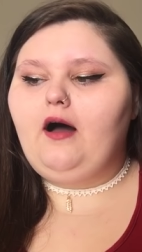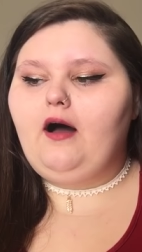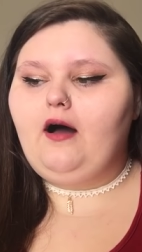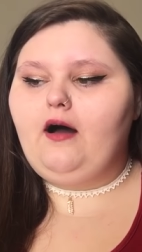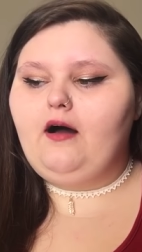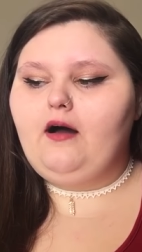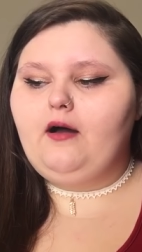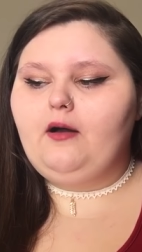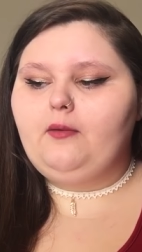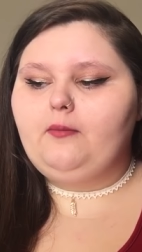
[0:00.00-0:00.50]

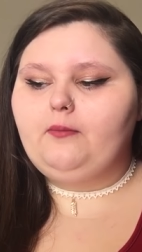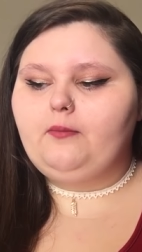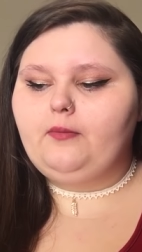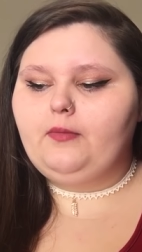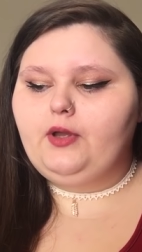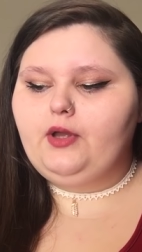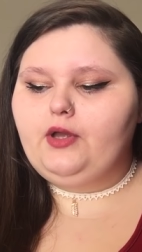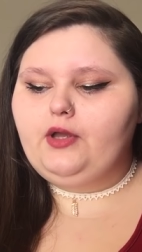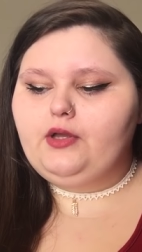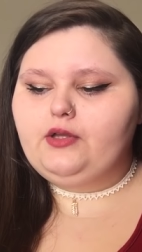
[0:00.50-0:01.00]
Um,
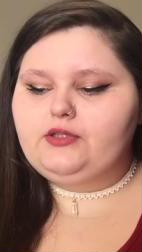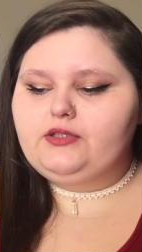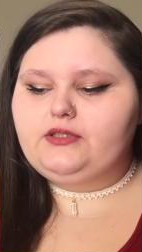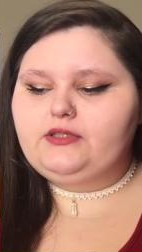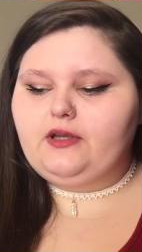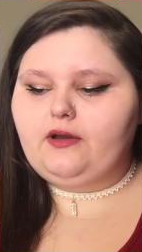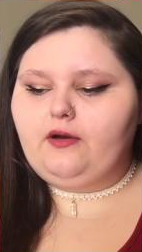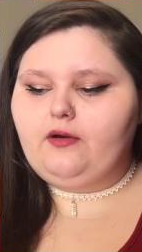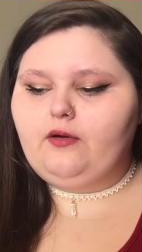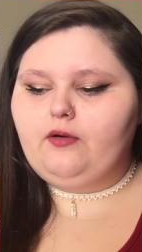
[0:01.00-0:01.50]

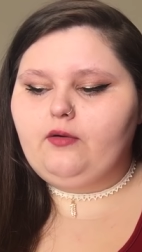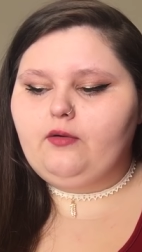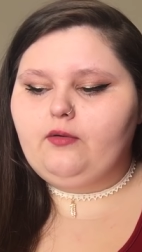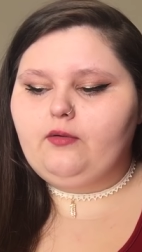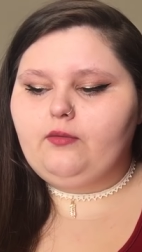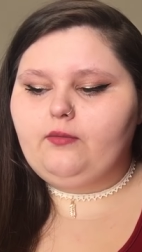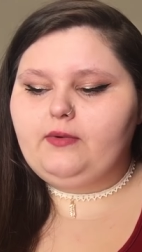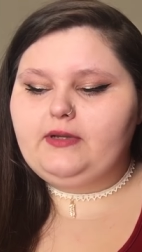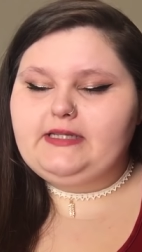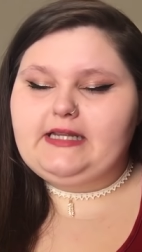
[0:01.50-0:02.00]

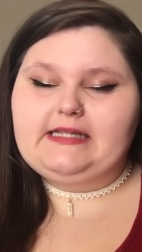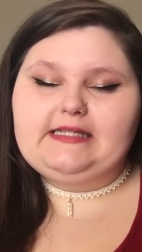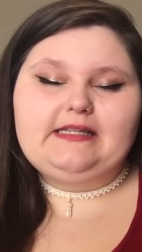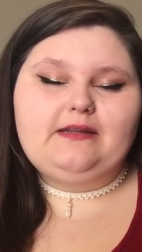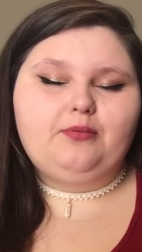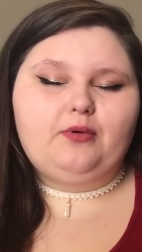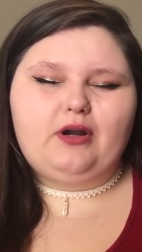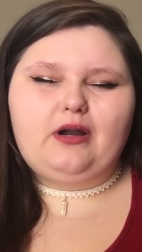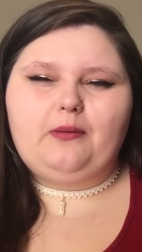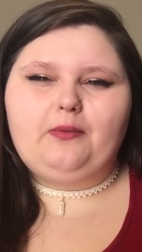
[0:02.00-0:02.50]
so when Destiny
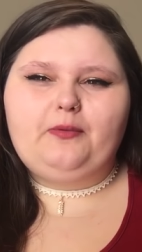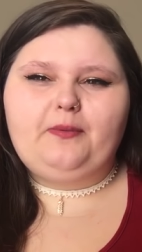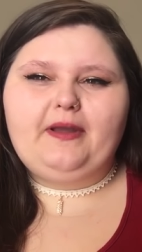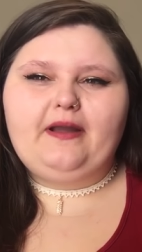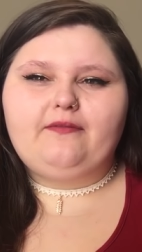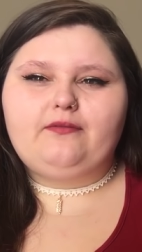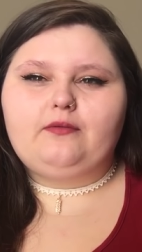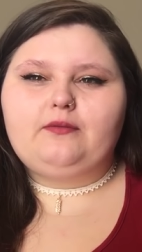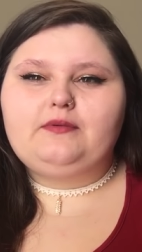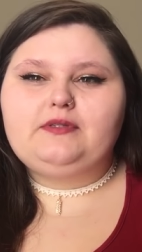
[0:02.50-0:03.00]
broke up with me,
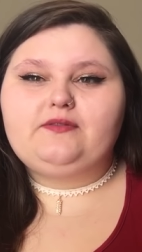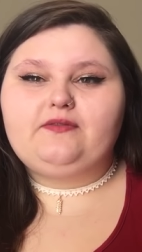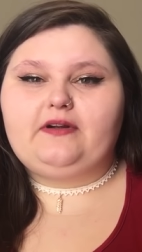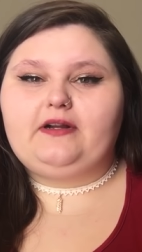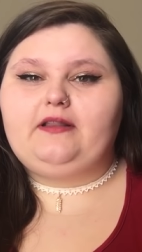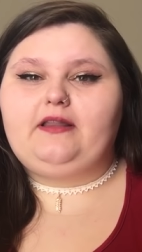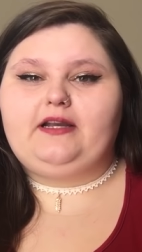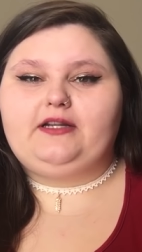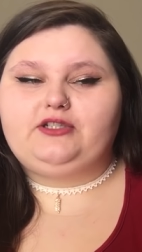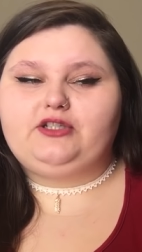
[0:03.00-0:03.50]
everyone was
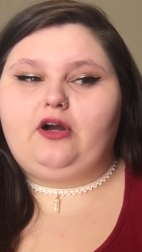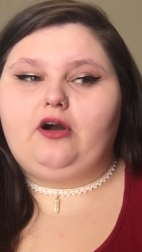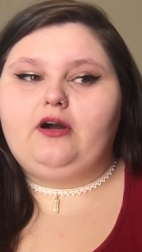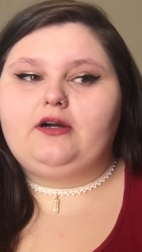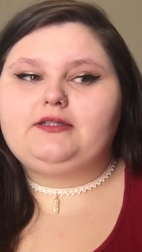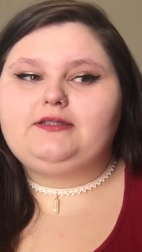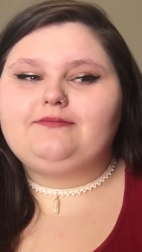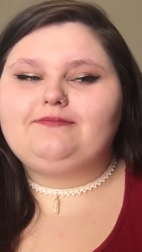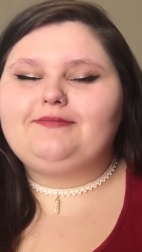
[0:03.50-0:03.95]
very like shocked,